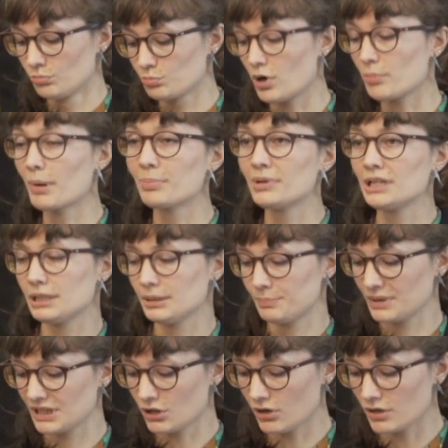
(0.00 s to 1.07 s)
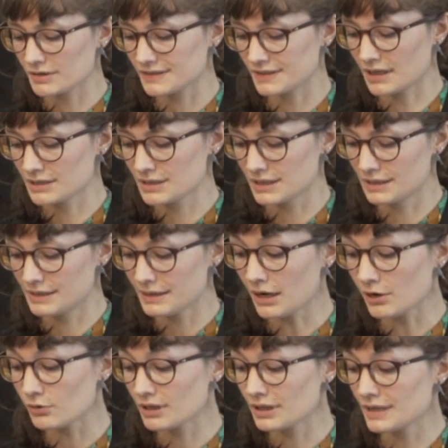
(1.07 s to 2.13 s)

Probably because until now